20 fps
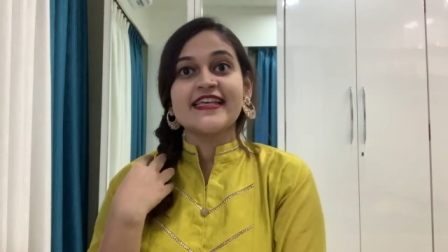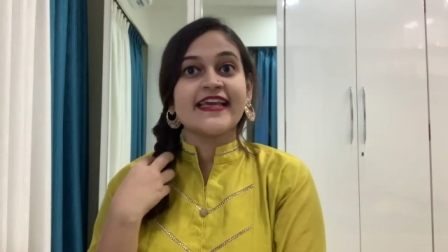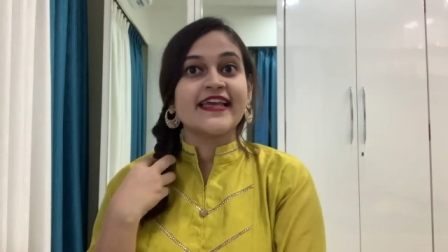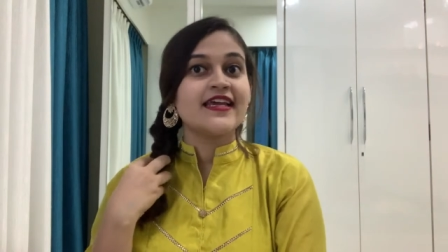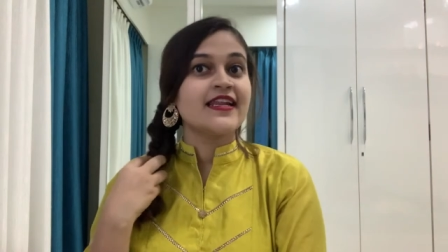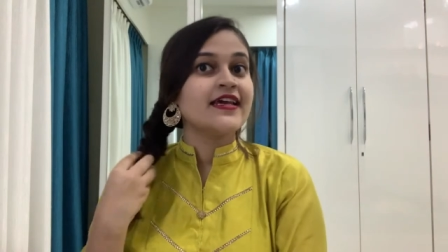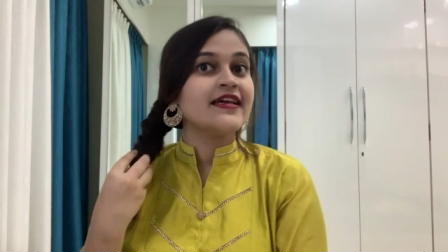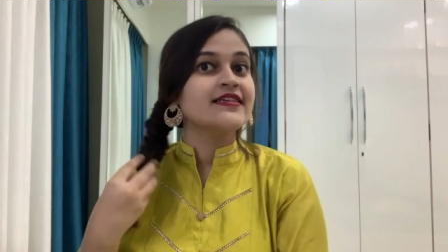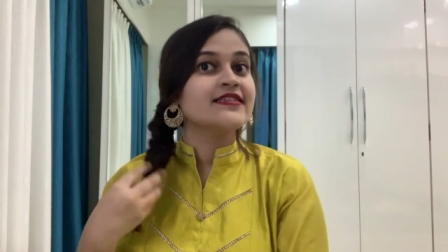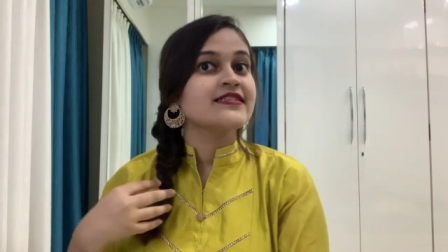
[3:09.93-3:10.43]

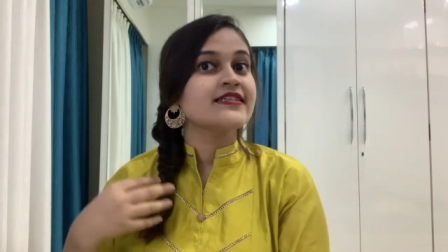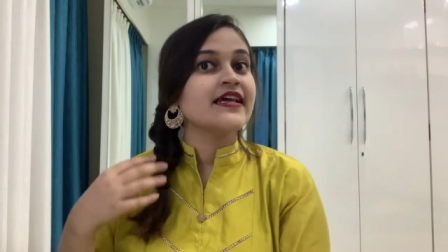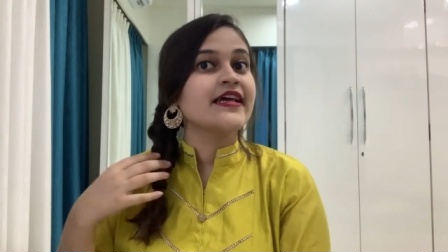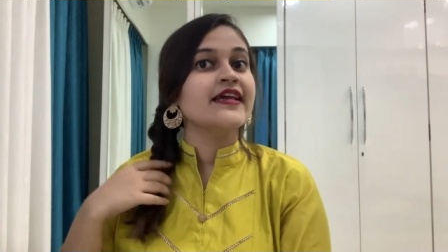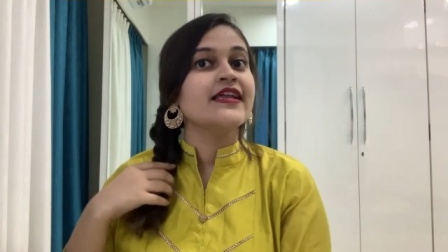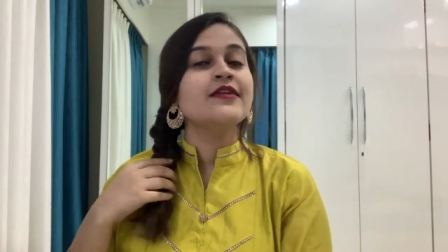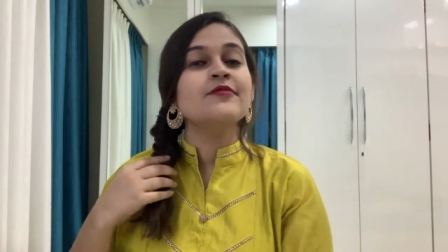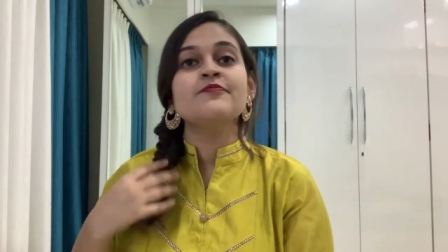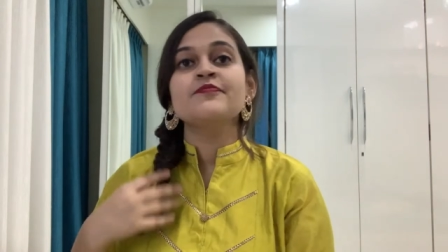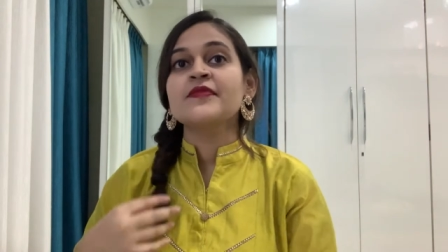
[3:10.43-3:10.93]
second
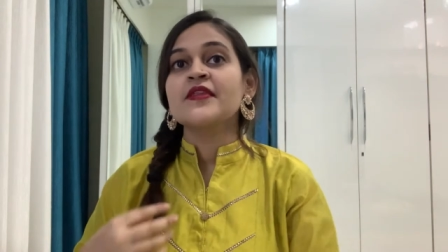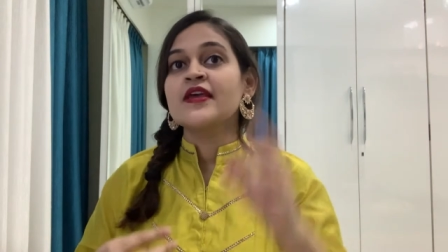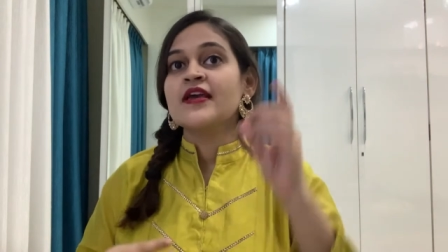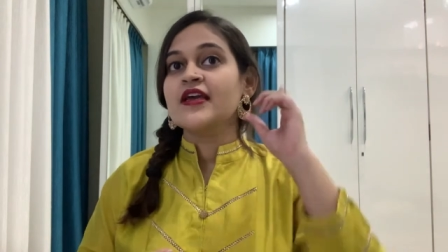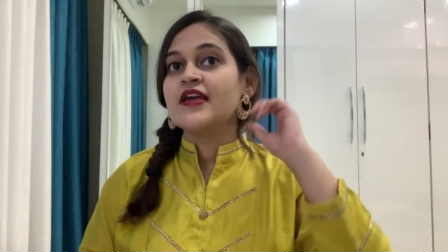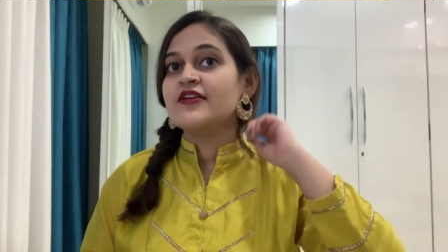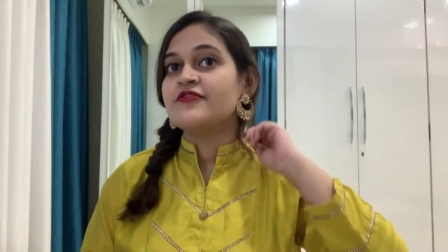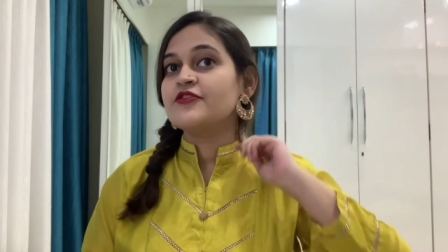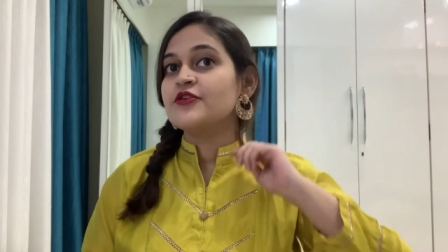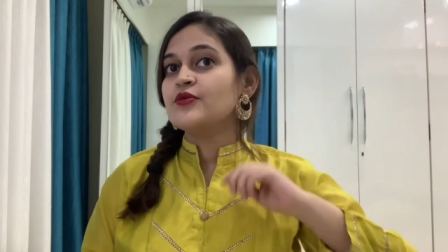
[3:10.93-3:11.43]
hairstyle.
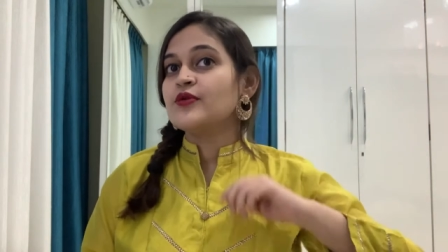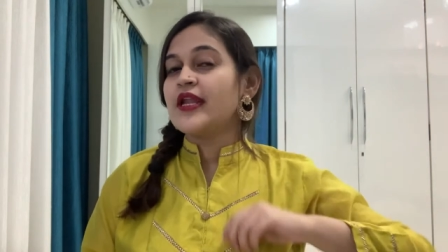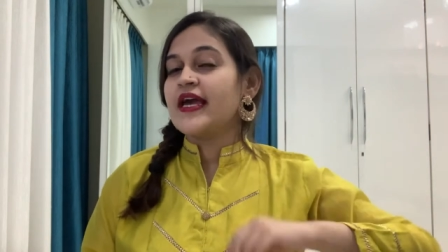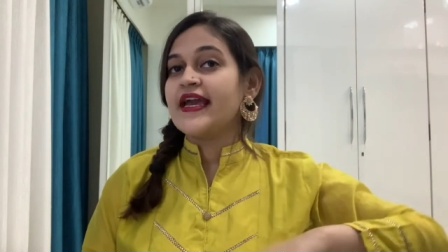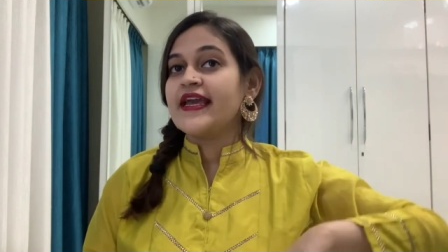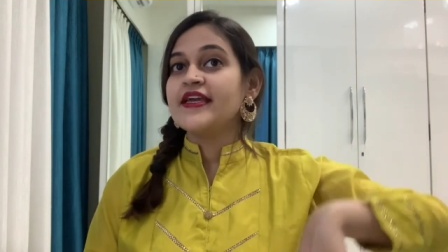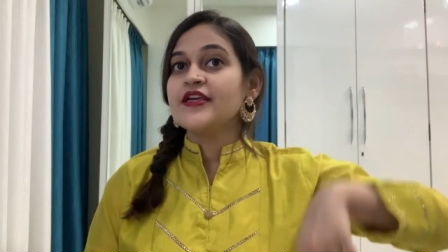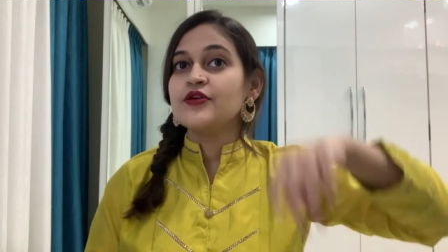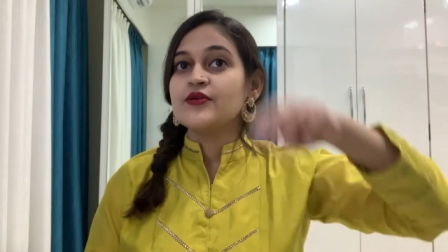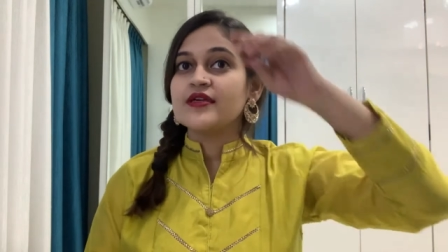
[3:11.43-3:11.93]
If you
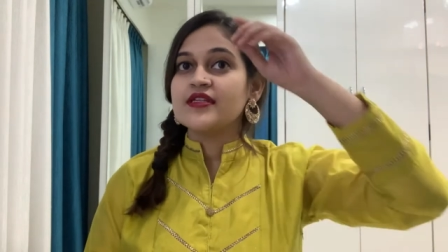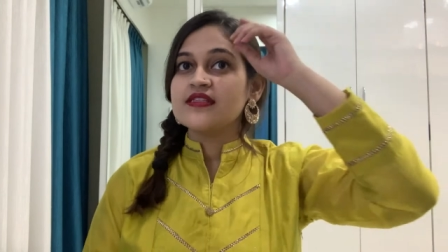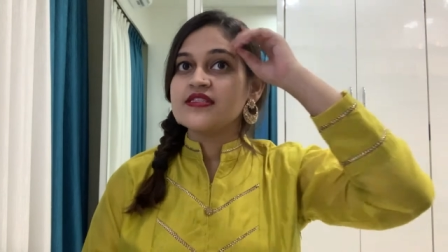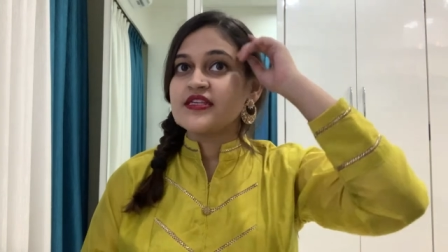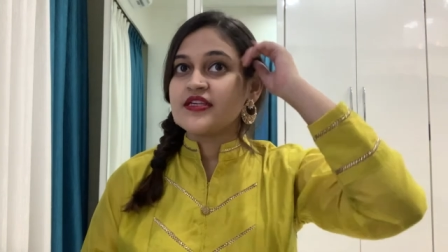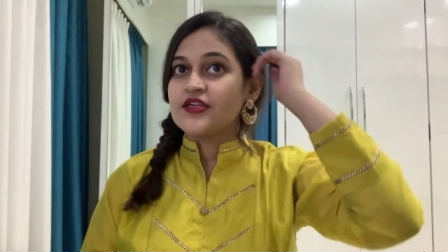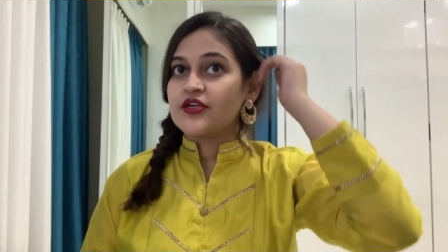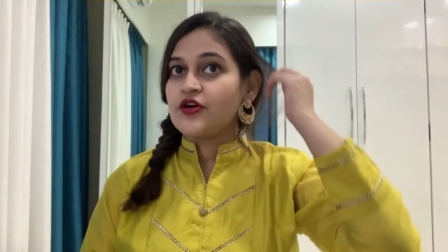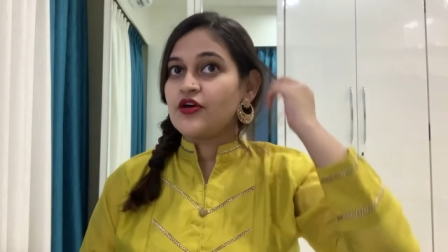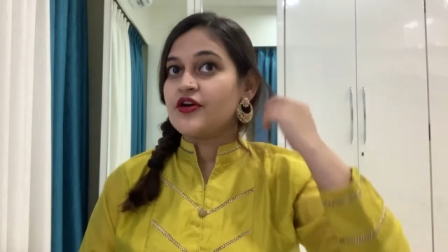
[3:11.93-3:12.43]
like, you can
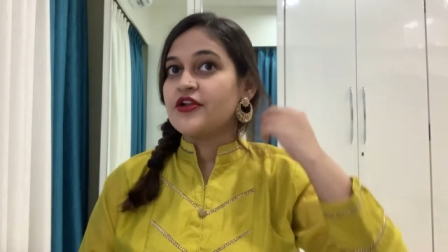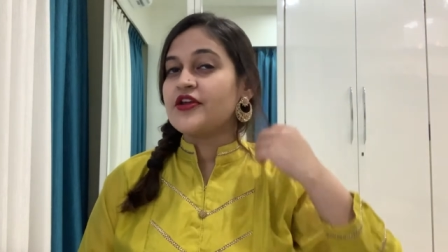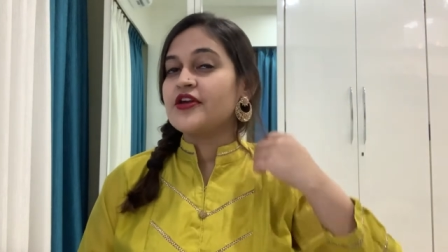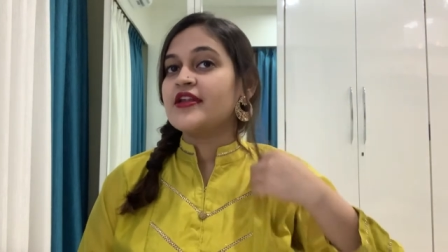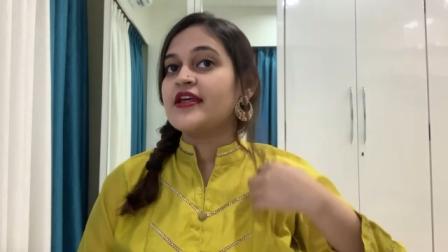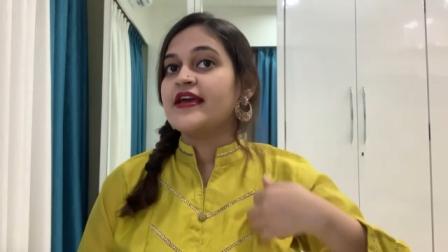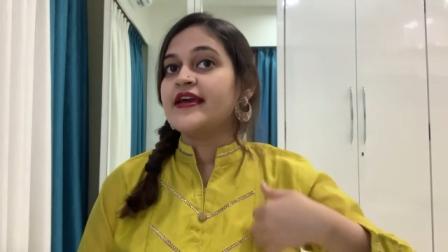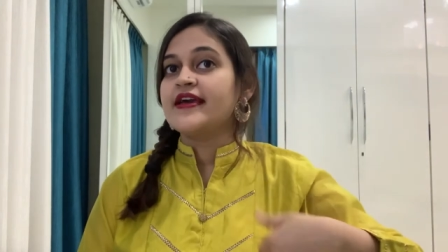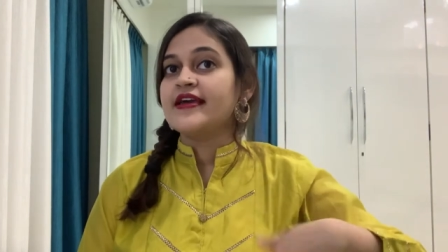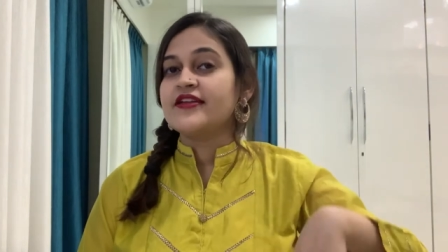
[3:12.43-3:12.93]
secure
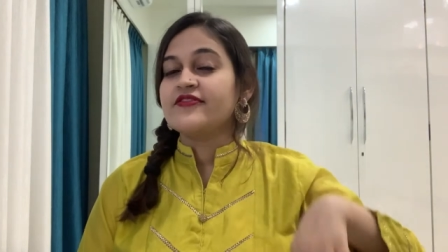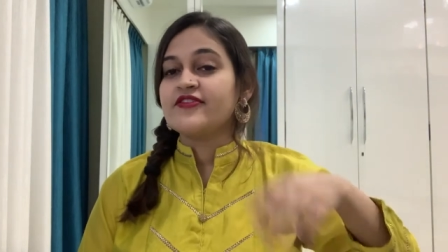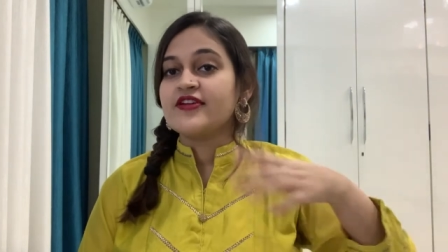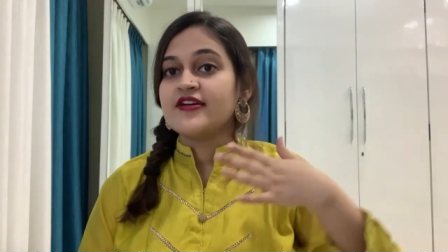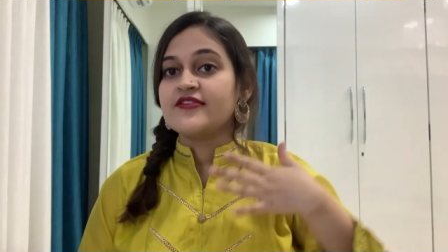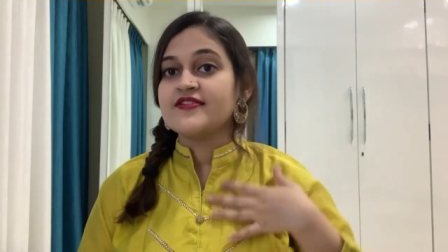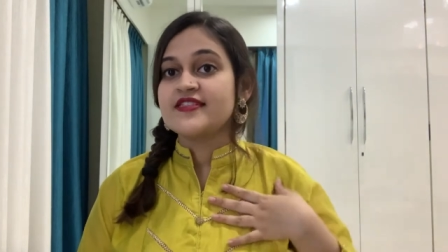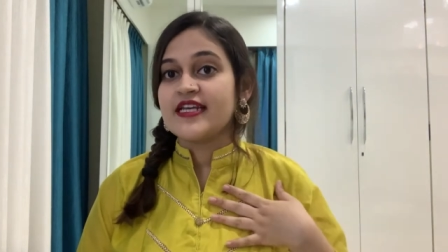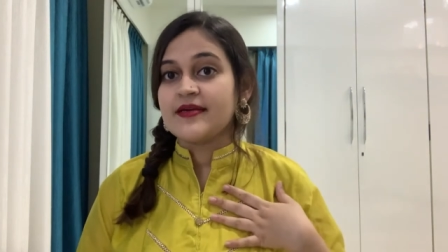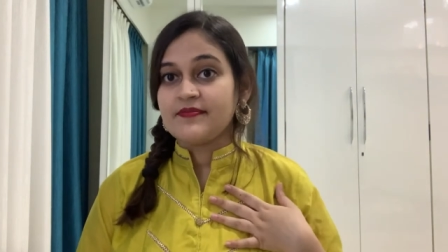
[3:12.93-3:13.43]
your hair if you
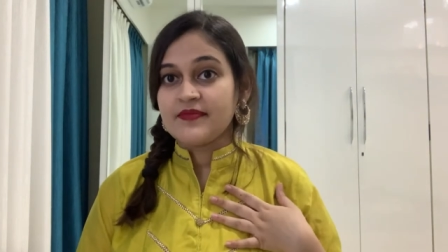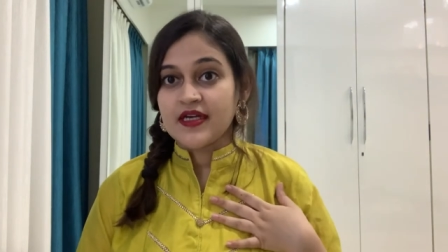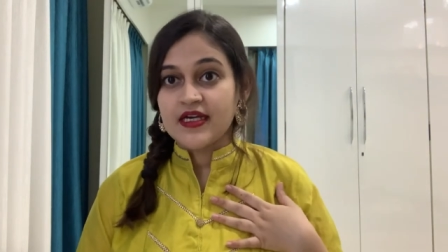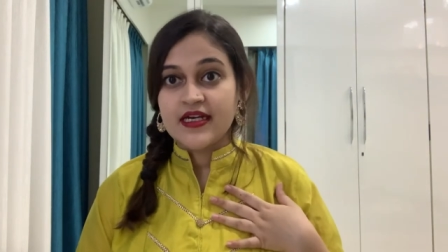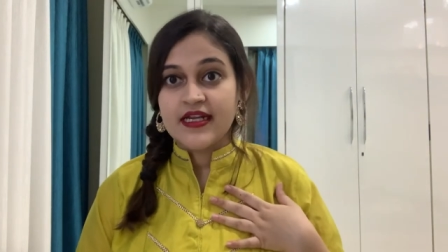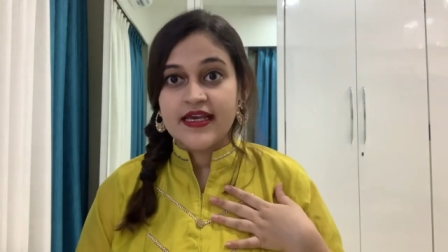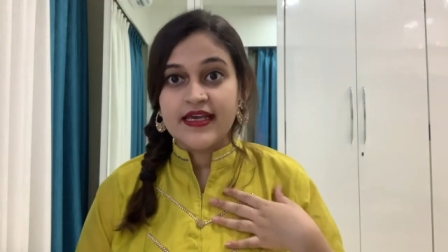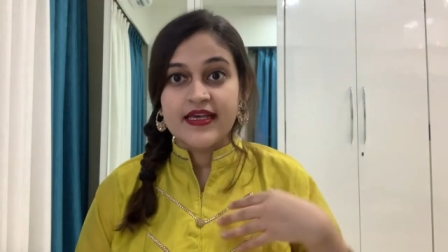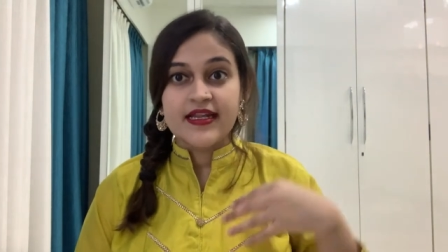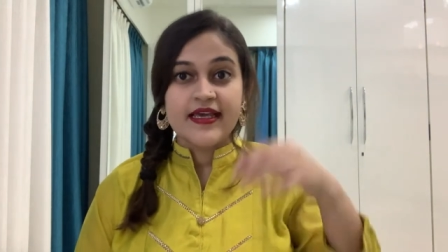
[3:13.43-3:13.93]
have step
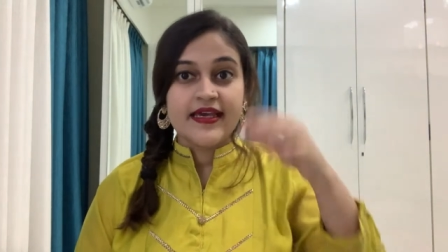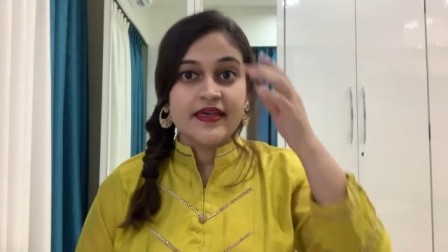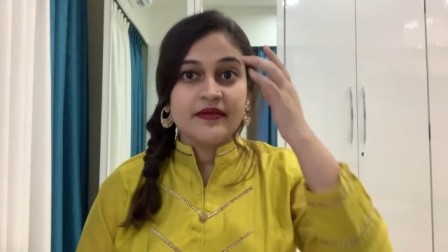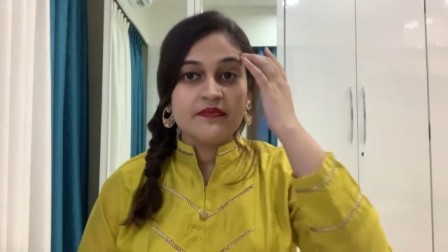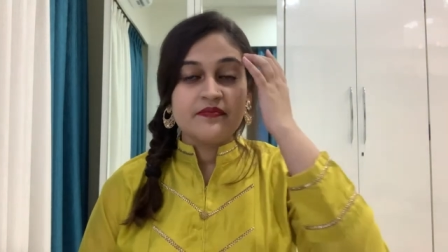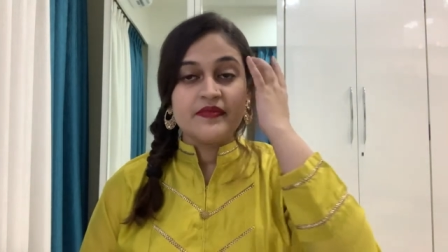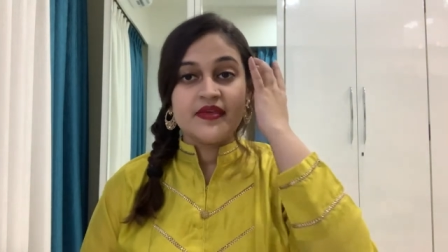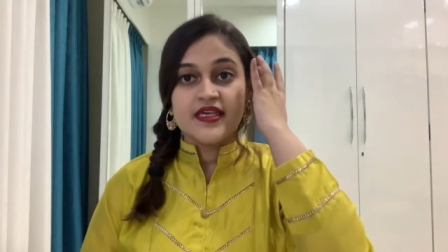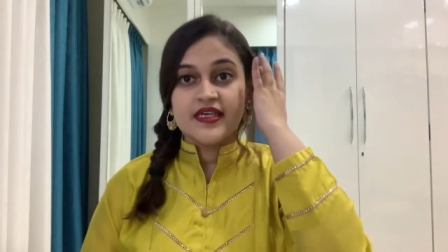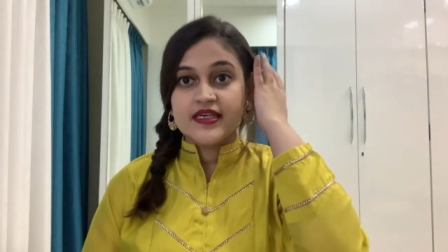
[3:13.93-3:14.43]
cut hair like
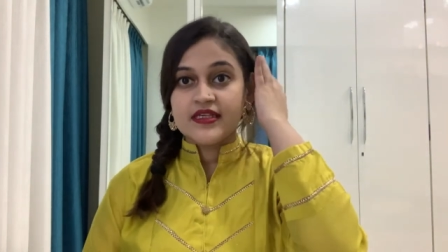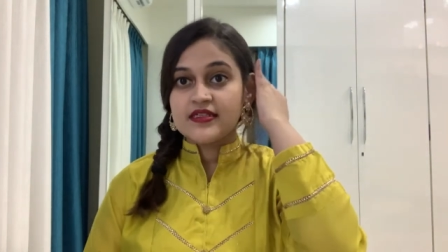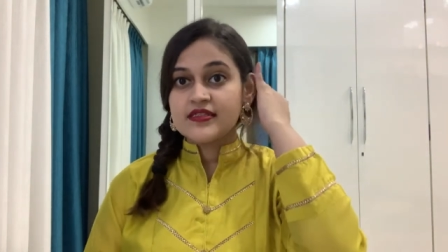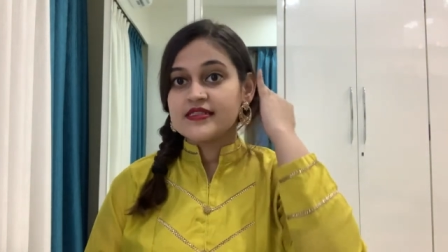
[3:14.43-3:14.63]
me,